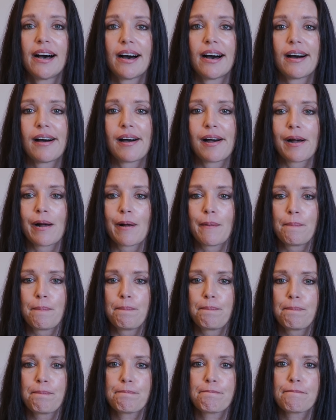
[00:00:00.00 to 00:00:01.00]

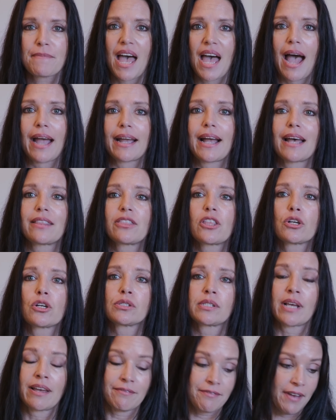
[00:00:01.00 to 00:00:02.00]
I got
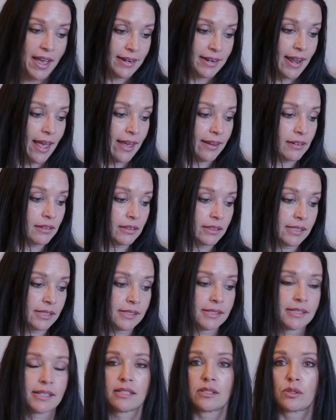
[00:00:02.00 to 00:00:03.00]
those at Van
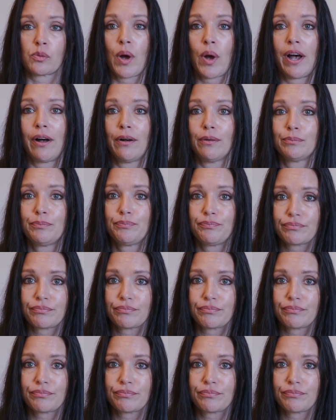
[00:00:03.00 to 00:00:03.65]
Engelen's as well.